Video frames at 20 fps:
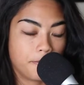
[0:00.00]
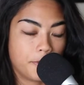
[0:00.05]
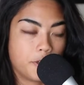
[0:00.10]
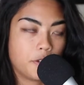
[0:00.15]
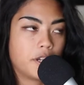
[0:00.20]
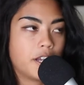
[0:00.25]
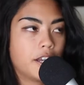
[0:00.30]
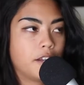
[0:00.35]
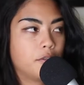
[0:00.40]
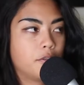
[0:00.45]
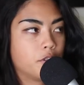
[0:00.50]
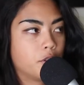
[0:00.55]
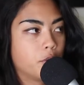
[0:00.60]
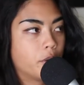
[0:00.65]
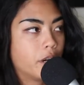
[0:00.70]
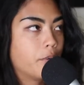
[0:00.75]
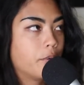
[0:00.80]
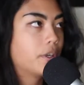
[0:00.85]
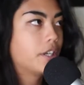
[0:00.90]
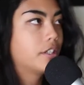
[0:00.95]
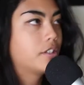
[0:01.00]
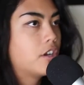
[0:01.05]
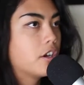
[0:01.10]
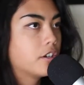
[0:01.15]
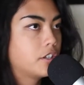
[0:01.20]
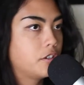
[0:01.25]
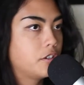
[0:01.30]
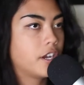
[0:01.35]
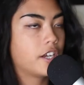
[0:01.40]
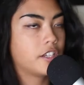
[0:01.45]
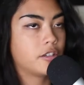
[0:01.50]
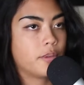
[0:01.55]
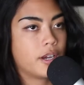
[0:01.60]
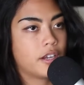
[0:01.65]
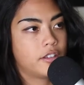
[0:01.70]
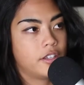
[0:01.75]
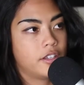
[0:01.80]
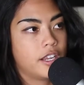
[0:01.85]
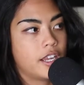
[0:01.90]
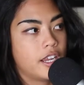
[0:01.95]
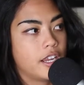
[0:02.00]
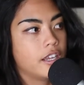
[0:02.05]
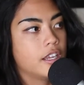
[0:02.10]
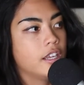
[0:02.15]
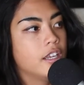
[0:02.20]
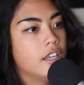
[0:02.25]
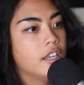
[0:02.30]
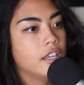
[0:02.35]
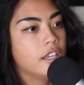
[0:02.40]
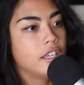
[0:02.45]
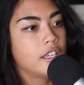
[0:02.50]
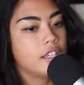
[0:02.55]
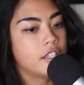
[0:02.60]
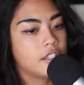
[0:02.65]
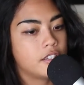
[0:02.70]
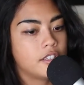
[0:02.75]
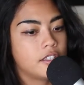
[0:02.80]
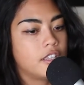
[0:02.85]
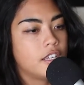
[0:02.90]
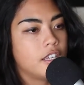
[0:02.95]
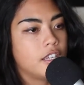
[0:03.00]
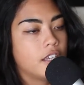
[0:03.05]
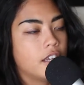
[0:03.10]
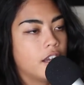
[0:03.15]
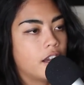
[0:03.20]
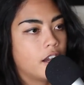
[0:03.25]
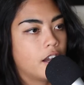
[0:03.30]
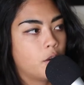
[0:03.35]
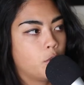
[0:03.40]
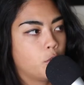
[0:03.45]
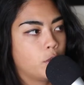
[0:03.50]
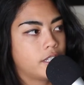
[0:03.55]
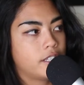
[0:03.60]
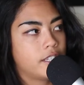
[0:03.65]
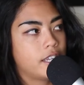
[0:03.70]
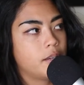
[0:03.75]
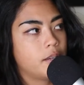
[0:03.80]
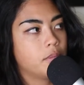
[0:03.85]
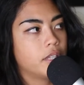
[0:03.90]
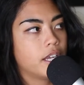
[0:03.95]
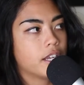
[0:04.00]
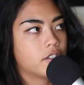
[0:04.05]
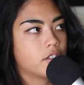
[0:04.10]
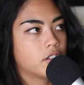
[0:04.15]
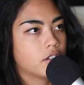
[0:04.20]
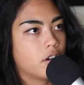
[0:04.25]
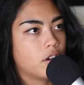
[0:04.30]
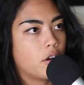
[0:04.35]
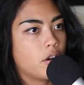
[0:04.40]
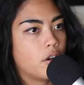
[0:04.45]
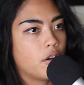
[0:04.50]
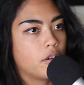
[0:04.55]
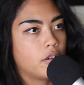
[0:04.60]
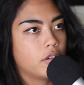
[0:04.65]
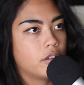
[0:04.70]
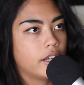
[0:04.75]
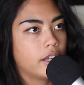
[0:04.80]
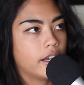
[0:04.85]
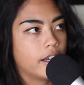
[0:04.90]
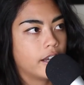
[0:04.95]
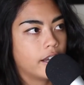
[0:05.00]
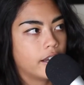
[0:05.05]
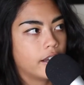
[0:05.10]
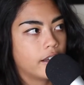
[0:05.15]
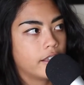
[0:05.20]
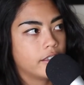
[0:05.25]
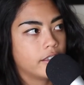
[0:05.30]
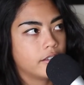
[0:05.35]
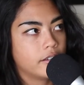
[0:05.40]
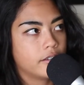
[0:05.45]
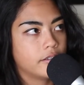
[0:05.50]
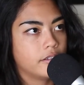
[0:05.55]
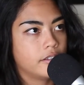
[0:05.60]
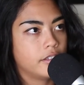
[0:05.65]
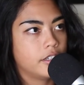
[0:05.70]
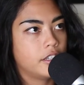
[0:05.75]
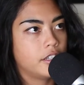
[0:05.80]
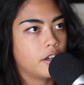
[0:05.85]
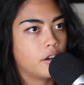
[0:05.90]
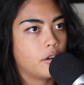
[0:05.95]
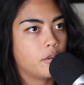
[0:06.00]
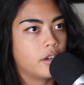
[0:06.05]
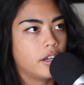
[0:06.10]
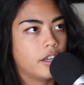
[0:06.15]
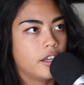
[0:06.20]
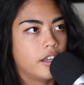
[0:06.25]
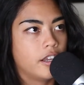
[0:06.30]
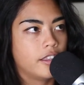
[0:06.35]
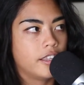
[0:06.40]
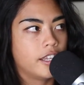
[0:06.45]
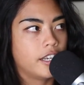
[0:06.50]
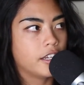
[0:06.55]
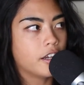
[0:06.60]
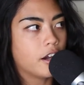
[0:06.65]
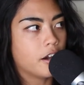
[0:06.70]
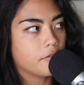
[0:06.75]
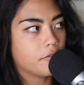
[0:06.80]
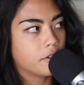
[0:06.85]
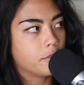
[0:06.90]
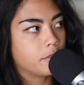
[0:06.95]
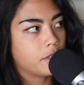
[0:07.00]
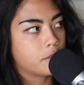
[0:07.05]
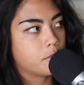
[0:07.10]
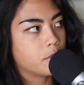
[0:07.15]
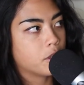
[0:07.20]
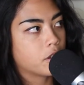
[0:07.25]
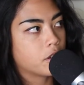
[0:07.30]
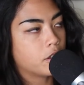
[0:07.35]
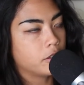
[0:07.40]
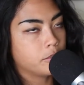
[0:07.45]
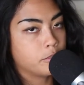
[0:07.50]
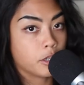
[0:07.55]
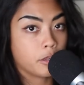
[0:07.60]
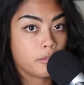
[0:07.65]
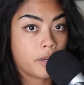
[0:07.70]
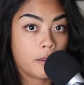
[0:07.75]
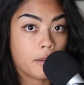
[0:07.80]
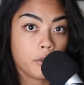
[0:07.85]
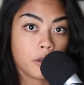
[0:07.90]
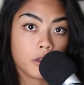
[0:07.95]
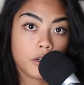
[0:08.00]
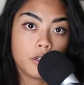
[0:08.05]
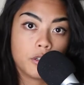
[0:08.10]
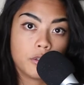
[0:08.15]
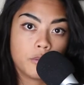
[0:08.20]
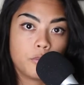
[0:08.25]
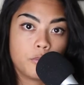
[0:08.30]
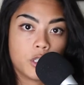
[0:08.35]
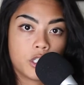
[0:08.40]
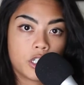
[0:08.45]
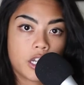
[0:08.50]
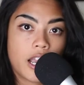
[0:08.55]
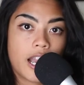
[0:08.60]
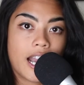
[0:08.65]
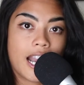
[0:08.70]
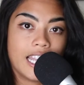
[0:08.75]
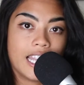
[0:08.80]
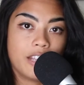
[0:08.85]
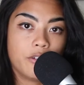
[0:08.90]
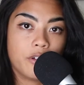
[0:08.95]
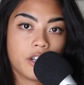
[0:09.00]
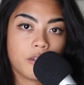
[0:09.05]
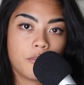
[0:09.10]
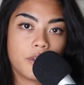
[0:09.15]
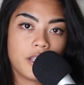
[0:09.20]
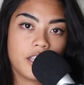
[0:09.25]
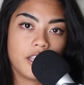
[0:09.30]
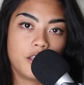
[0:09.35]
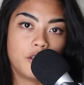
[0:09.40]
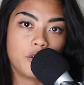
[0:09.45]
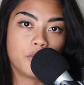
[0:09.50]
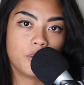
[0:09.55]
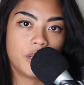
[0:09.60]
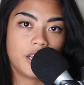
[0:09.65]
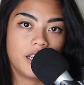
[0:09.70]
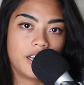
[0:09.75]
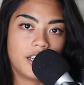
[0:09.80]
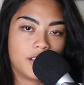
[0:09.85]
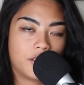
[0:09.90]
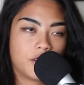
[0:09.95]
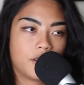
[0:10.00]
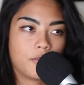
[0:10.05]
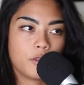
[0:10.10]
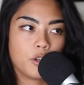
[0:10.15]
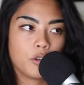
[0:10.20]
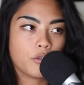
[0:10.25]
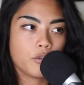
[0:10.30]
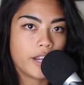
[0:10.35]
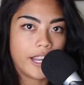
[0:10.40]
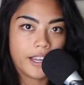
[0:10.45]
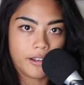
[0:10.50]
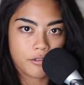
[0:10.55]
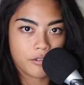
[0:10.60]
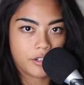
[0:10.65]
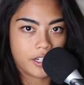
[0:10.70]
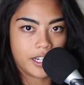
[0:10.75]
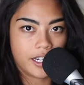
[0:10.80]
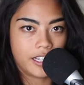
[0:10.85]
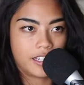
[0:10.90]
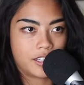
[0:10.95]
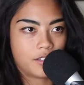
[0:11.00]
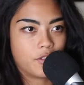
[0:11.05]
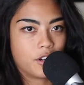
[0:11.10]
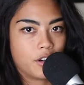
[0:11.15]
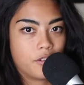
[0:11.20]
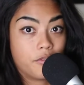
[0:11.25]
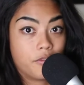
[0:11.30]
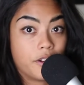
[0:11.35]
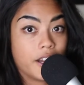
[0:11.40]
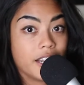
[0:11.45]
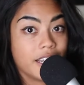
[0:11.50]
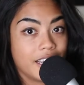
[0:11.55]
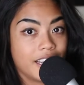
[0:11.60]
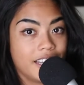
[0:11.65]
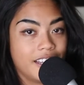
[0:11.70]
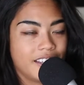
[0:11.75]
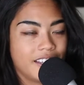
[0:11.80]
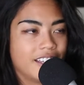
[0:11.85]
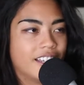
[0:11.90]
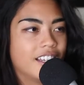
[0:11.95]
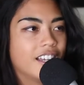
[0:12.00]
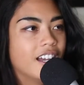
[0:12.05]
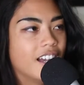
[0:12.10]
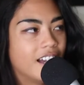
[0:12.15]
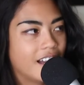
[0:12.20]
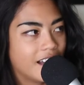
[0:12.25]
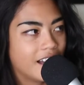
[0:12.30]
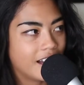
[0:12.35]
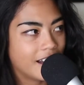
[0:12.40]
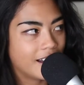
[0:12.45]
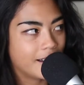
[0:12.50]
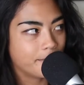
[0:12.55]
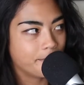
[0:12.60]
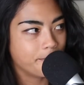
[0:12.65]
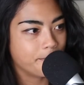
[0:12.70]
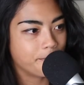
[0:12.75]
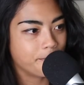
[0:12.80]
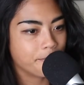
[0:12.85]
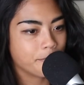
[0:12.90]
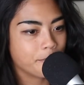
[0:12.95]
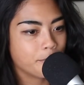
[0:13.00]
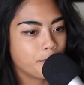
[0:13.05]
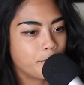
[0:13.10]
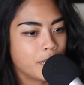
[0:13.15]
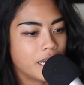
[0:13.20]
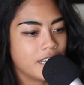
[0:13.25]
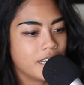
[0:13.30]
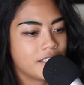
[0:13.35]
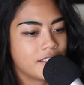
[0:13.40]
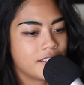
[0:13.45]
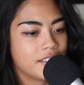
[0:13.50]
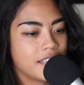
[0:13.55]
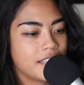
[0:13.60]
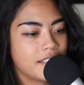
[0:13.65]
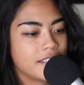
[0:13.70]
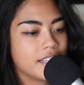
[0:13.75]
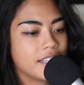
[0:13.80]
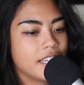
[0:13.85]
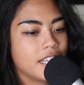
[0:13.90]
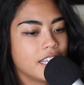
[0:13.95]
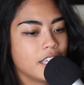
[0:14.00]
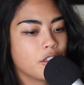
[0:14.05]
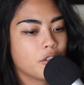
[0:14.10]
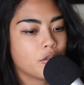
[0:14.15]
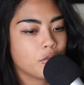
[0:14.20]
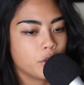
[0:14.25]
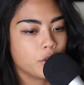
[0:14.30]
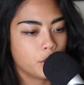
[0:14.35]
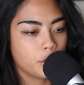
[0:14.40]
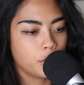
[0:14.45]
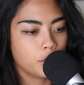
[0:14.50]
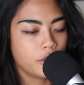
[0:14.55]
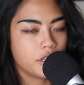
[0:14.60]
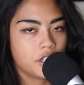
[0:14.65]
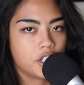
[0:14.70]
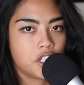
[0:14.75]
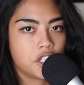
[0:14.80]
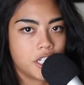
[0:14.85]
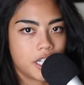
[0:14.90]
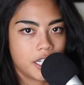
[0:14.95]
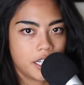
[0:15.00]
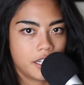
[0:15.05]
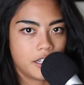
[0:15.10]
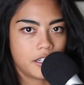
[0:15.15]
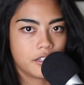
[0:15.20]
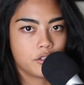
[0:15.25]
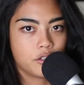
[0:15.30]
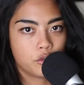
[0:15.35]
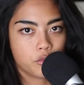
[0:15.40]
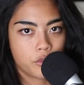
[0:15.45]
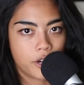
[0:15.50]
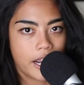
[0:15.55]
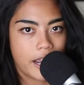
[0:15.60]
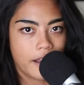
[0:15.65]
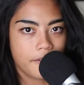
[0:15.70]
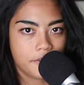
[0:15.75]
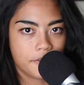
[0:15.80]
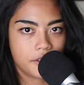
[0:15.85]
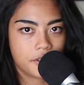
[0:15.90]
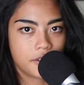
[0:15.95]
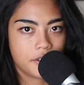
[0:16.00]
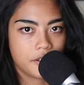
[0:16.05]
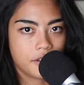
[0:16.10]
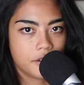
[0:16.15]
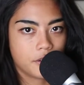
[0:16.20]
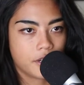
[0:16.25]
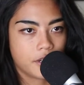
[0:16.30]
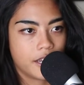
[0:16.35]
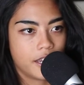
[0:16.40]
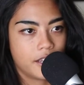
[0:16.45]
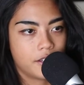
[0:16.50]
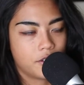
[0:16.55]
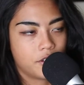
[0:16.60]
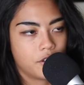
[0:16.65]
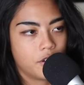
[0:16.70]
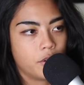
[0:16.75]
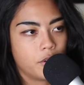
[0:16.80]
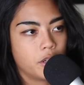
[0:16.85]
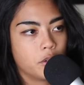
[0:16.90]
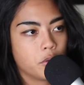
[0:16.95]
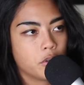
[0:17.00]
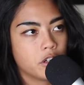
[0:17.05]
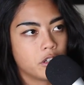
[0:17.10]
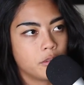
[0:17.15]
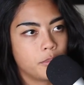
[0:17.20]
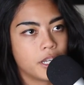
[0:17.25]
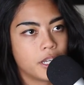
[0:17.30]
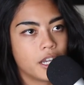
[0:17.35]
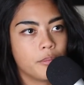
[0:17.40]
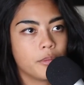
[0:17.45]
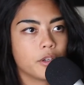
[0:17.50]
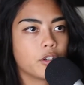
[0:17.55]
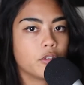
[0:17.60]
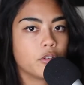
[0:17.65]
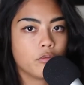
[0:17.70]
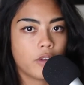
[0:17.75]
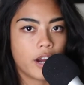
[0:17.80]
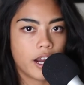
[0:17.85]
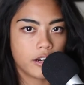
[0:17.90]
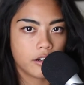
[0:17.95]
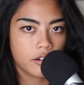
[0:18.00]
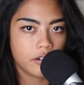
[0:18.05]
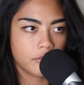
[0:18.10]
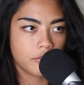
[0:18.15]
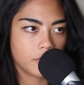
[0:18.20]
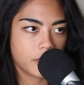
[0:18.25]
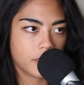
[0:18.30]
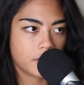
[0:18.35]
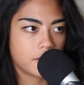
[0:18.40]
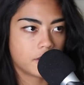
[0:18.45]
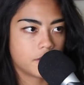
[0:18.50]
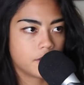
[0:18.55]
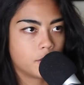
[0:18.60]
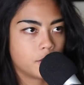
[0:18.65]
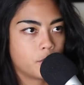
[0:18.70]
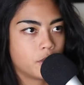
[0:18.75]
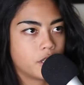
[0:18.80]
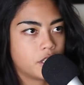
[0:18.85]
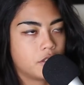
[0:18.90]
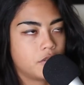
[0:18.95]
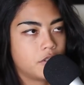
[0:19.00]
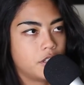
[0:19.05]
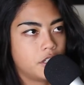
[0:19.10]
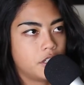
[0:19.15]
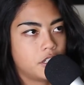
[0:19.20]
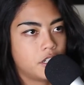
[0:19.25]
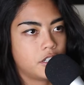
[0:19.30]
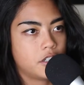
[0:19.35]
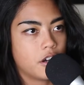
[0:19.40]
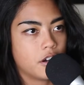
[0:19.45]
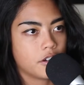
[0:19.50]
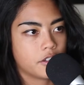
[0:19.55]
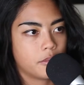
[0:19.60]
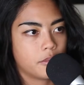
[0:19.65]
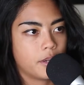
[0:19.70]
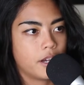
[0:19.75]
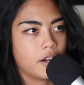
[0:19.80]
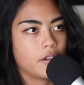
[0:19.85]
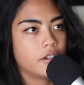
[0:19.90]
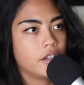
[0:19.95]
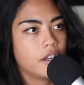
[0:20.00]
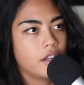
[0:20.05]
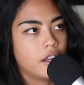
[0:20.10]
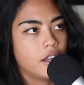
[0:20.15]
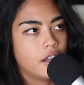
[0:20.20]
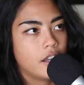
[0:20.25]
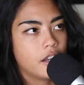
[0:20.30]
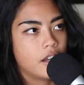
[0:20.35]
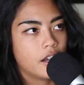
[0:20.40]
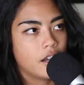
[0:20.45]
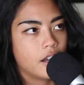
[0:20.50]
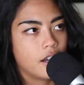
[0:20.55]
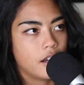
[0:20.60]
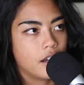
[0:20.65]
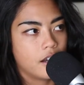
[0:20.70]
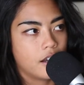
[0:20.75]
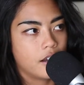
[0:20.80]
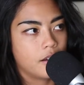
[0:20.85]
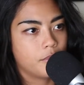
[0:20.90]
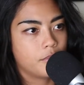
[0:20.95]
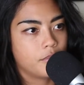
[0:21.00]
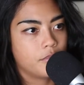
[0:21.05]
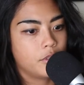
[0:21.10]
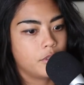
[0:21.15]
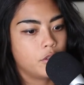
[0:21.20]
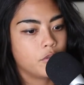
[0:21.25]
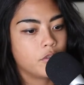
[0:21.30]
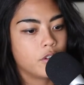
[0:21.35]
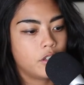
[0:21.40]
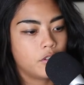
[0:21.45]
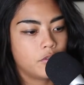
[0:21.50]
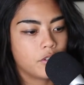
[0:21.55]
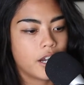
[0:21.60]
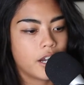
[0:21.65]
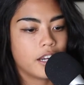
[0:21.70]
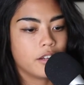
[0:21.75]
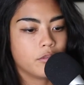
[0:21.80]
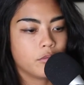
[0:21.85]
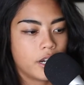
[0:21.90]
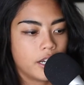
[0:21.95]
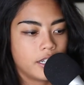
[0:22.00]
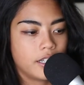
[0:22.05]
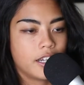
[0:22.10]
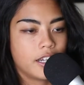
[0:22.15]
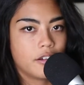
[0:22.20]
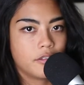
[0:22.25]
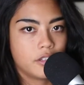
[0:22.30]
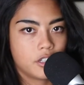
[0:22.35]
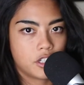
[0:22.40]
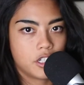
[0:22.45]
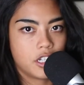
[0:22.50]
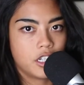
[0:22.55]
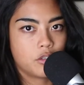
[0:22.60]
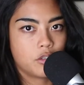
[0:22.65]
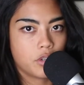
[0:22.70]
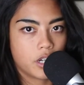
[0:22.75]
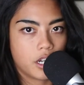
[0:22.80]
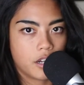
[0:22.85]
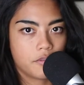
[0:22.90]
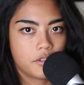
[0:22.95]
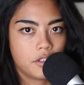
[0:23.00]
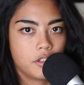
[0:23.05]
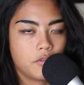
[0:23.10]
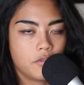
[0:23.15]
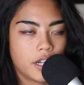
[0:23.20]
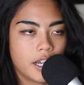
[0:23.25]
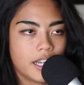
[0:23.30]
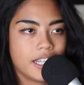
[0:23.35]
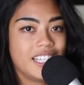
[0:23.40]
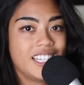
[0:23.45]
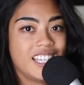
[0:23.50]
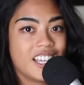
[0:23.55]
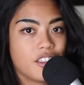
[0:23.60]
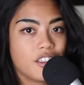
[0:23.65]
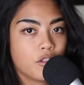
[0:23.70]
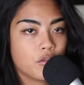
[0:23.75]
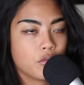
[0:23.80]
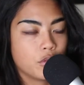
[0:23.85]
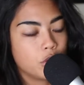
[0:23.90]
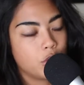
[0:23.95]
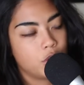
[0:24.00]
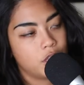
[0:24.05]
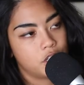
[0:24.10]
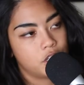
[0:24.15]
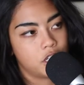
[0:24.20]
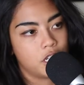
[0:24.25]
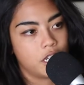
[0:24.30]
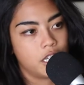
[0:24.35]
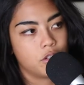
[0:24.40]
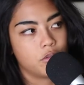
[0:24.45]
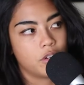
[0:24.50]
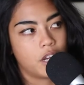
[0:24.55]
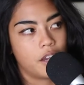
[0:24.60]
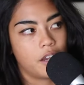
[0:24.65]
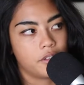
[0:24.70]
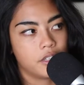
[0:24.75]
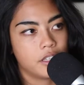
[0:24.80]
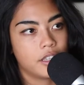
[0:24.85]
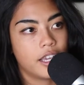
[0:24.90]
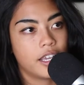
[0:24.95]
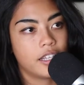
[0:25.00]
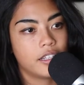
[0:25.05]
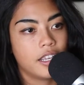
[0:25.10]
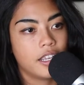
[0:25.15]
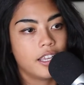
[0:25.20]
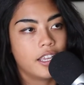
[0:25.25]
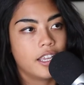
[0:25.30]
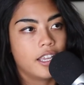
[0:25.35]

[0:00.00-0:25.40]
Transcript: Okay, so what I want to talk to you guys about today is the what Tim likes to call, that he got from this book called Bird by Bird, which I highly recommend that you read. It's a great read. It's very funny, but it's getting through the shitty drafts. Okay, so in order to become a good writer, because this is what she talks about, you've got to write down the shitty drafts. You've got to get through the shitty drafts, and that